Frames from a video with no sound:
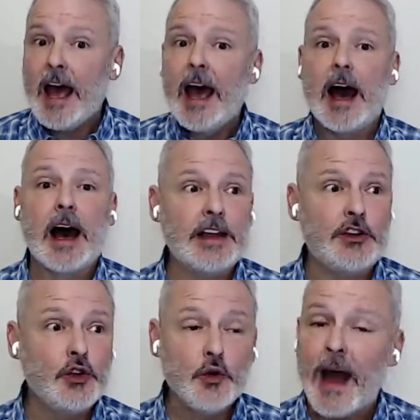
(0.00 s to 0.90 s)
Uh,
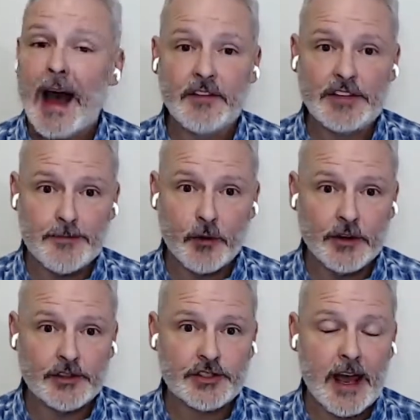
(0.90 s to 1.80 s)
you have a deeper
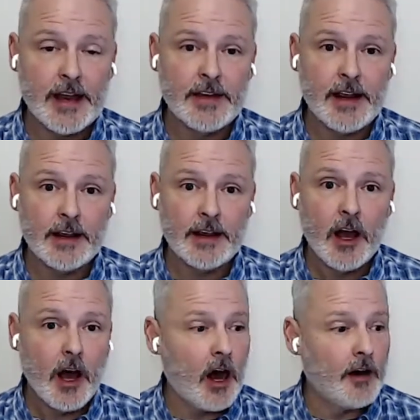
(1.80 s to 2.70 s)
understanding
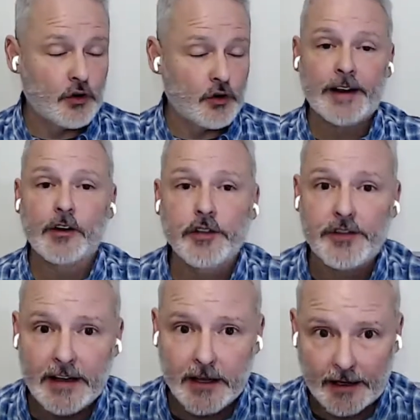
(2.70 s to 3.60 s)
of critical
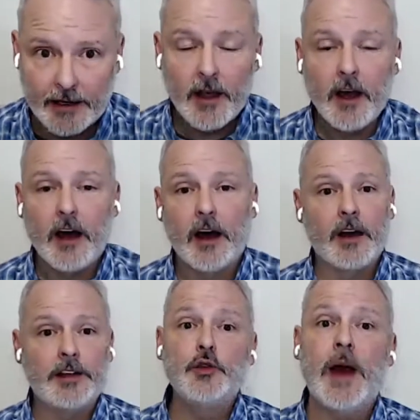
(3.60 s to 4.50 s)
thinking uh,
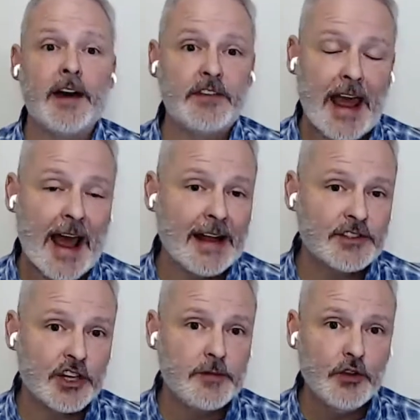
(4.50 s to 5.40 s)
you have enhanced
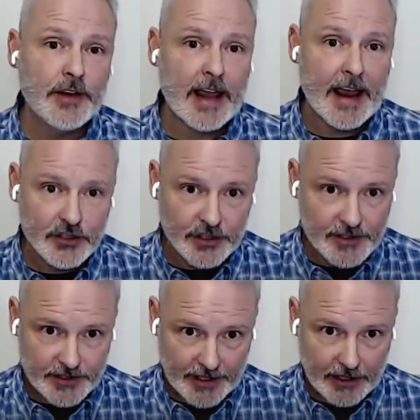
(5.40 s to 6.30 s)
communication
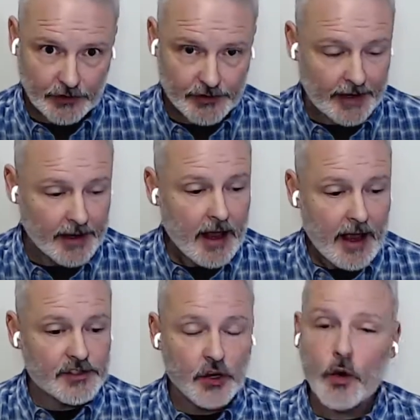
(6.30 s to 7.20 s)
skills, right?
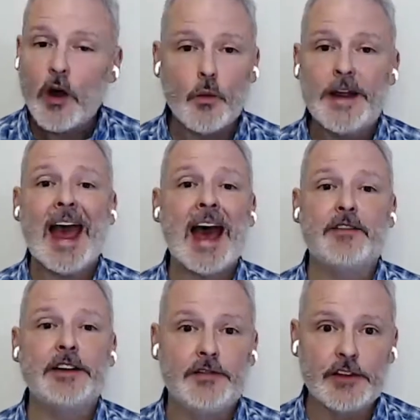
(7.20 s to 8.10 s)
And so we have
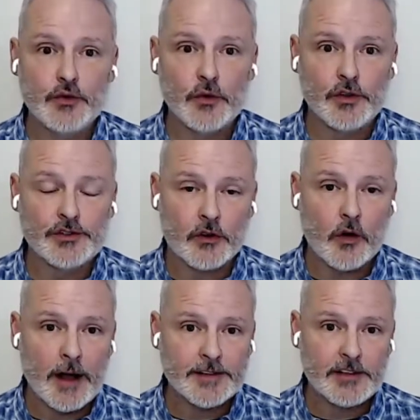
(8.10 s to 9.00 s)
individuals
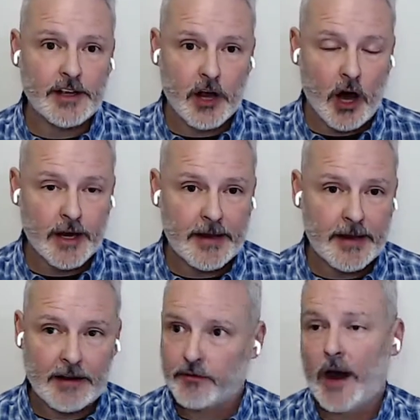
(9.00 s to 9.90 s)
across the
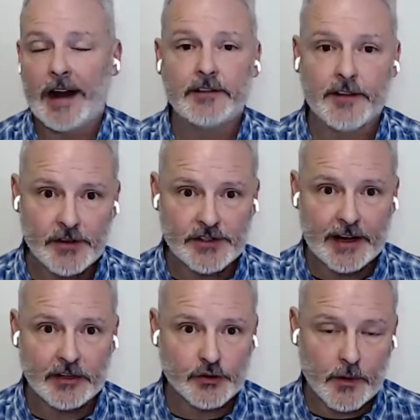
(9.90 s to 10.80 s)
economy, a variety of different sectors.